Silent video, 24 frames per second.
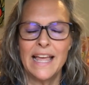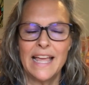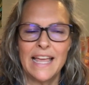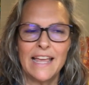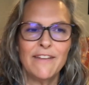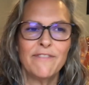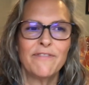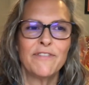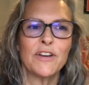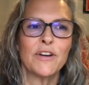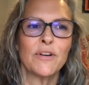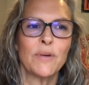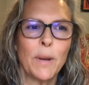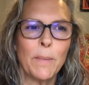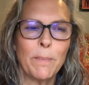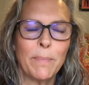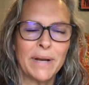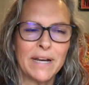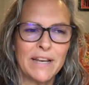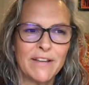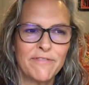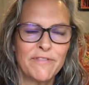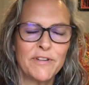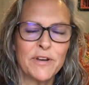
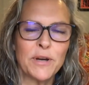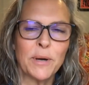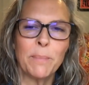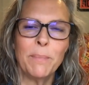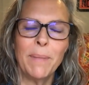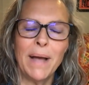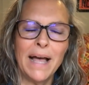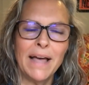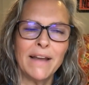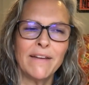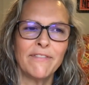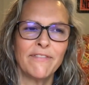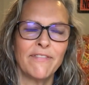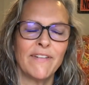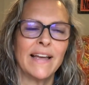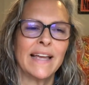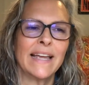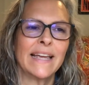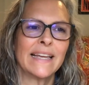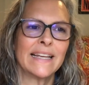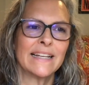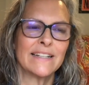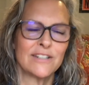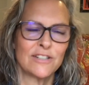if you're
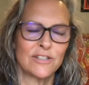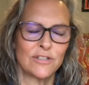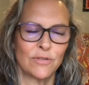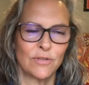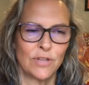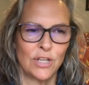modifying it so